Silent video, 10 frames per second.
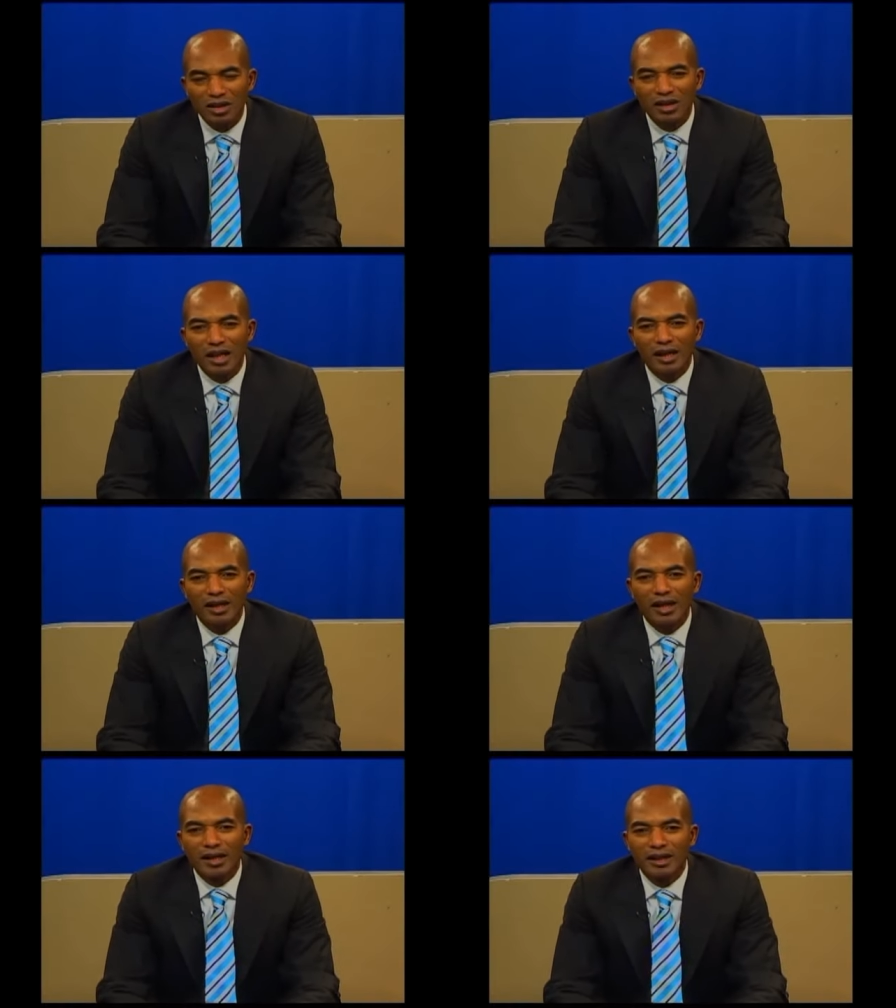the
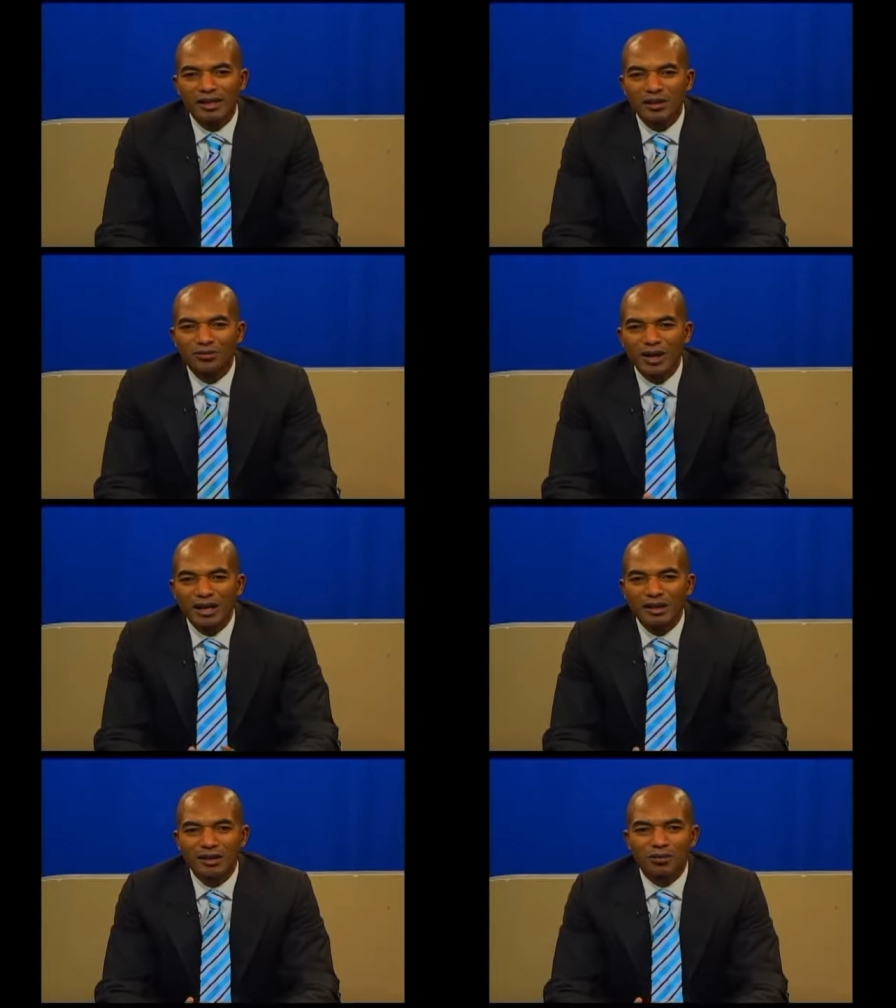uh, the
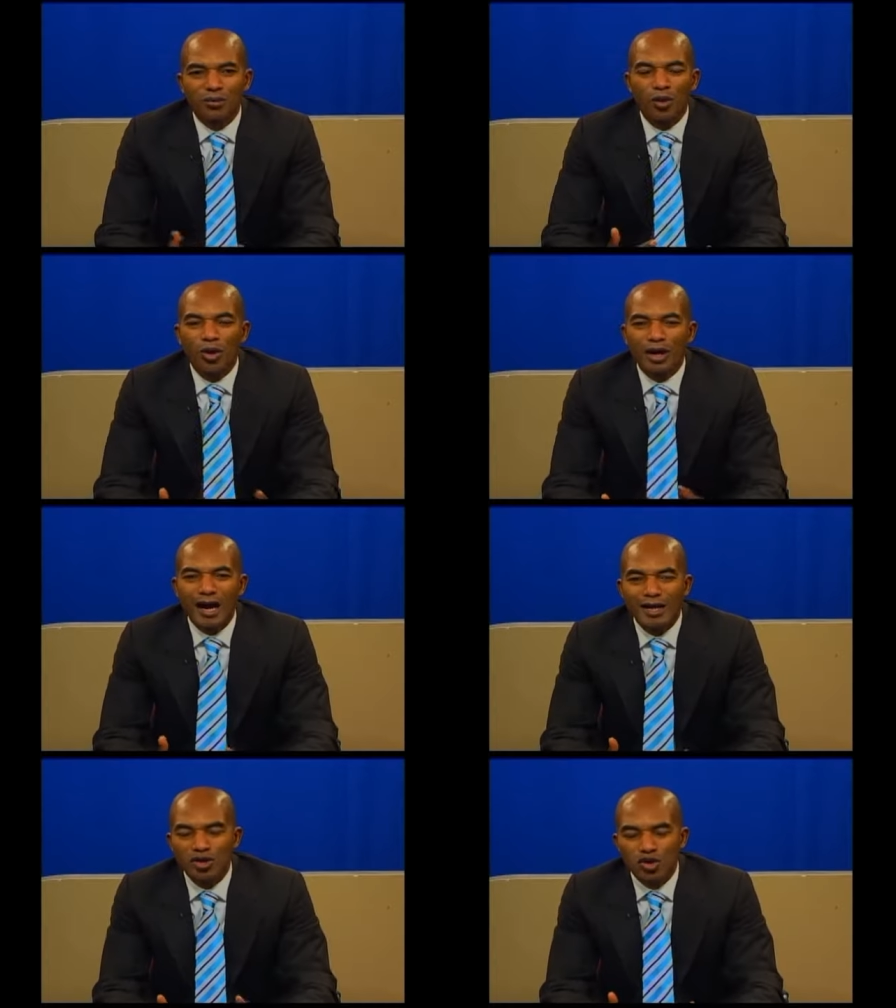different the four
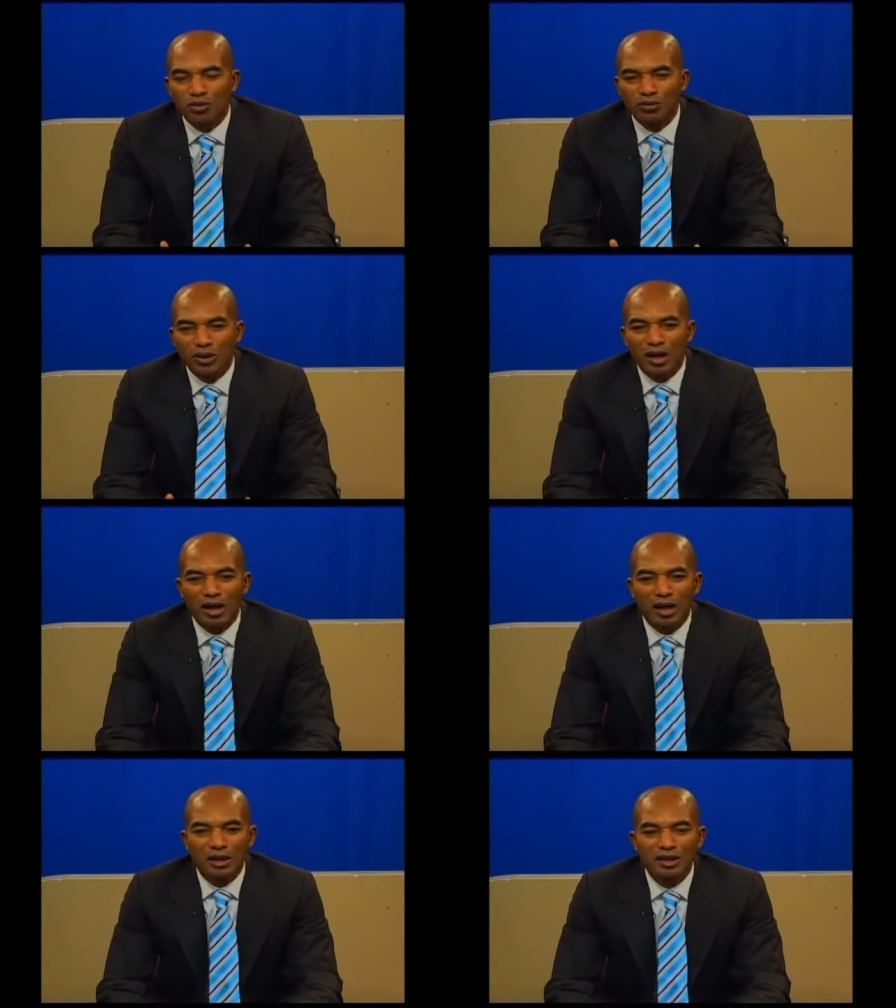kinds of uh,
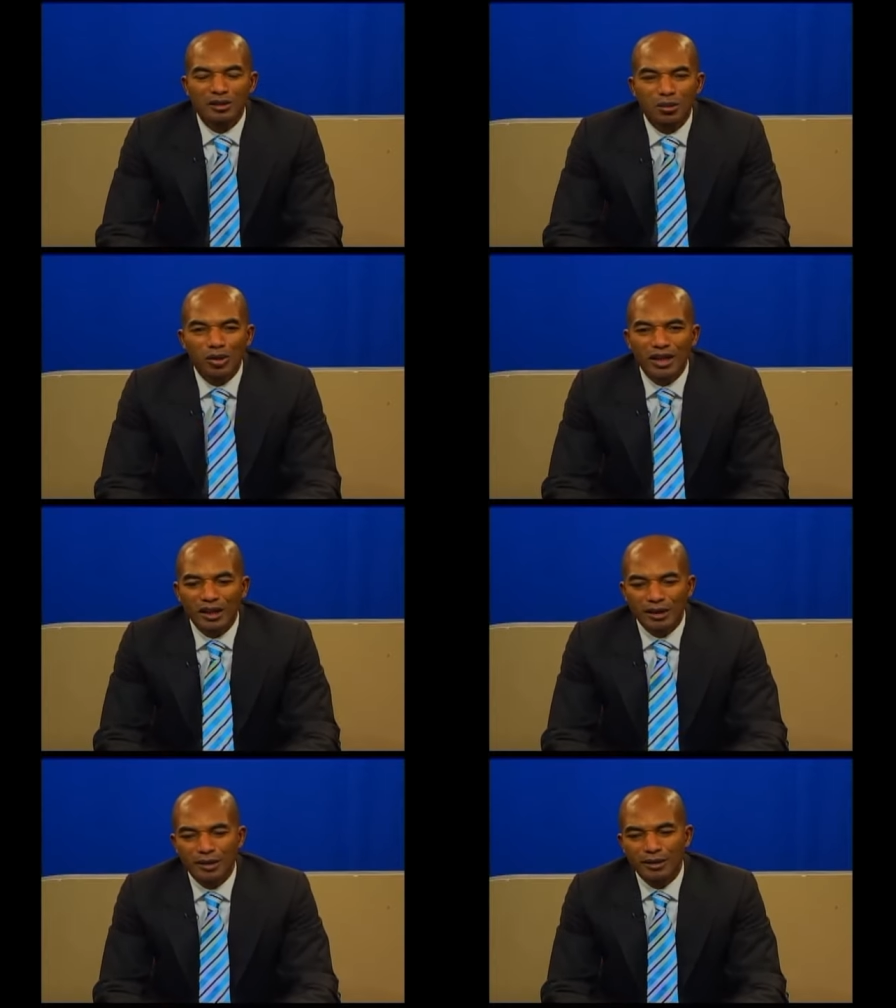uh,
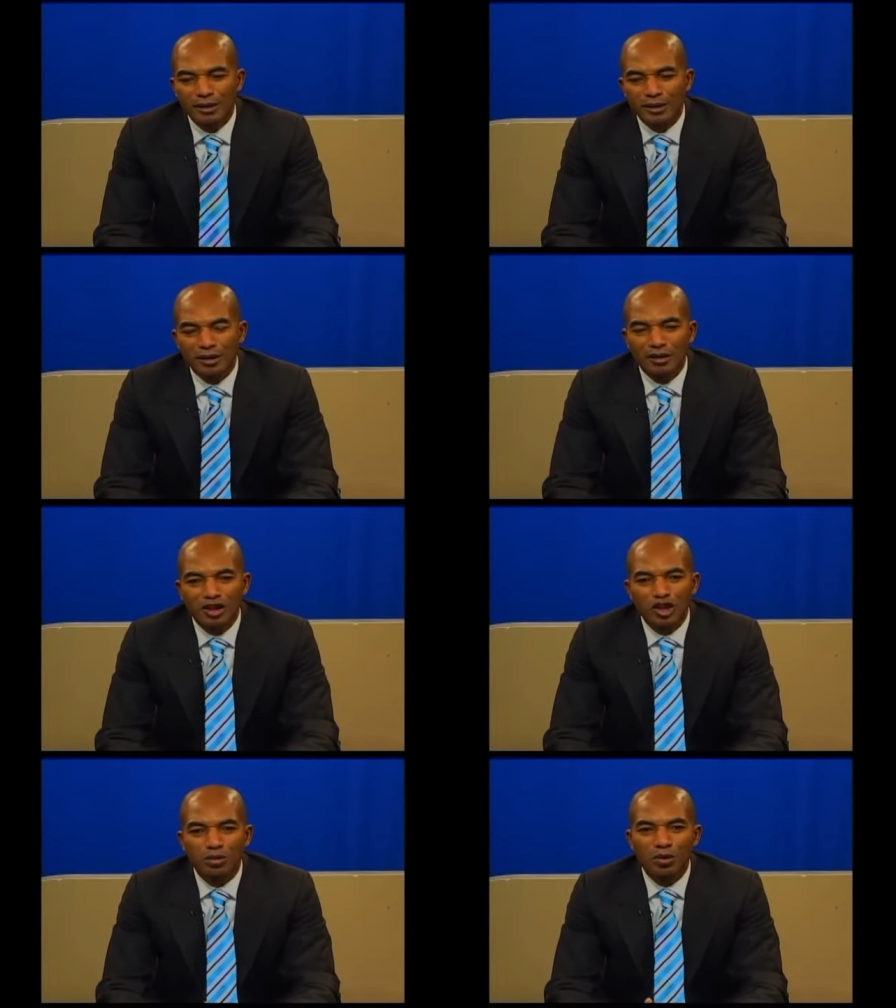demonic
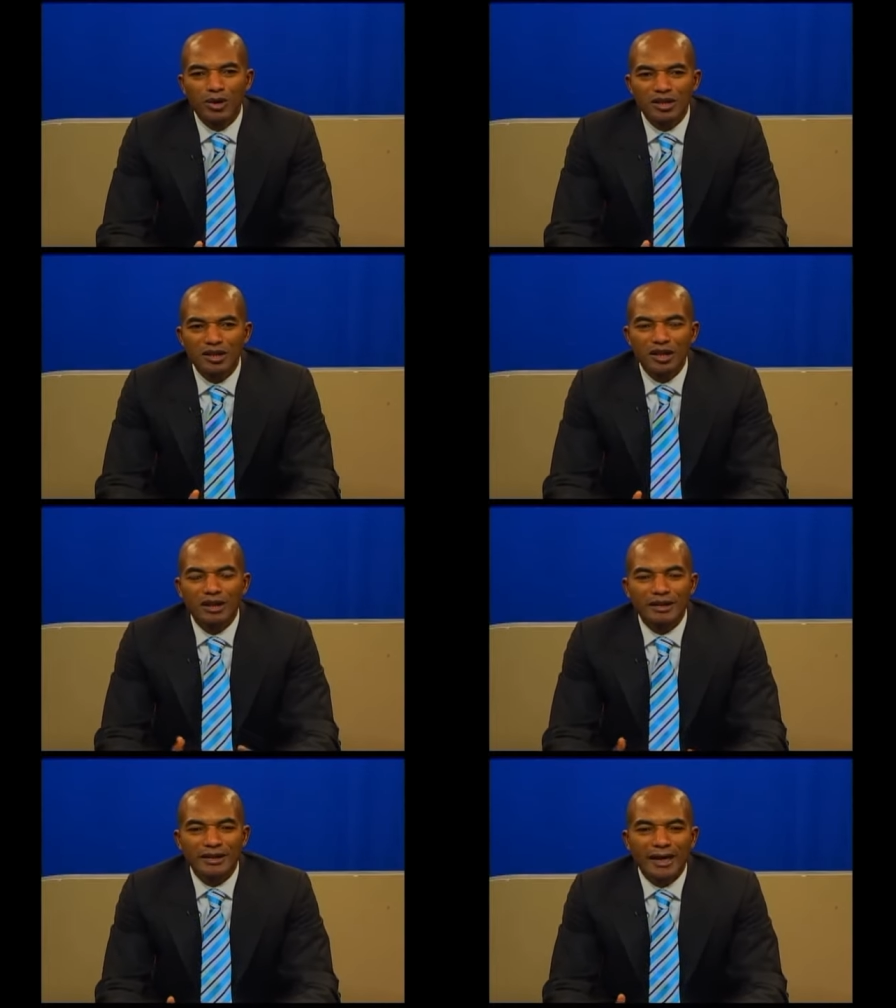spirits
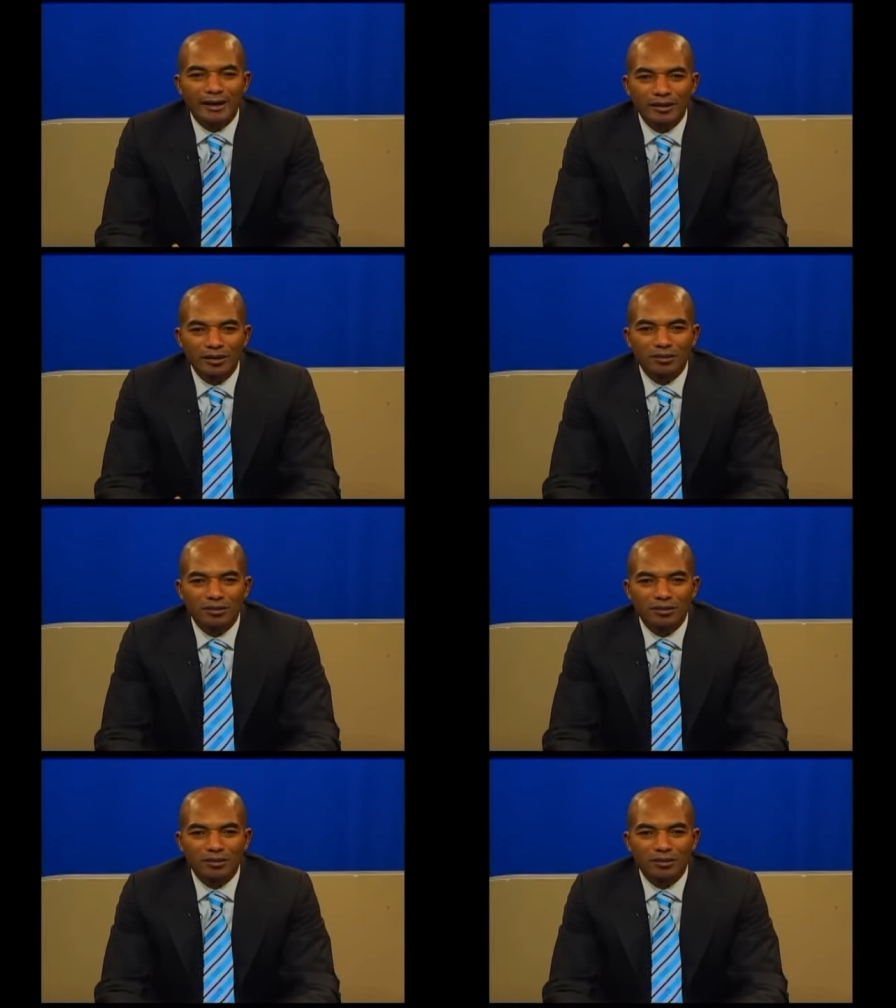that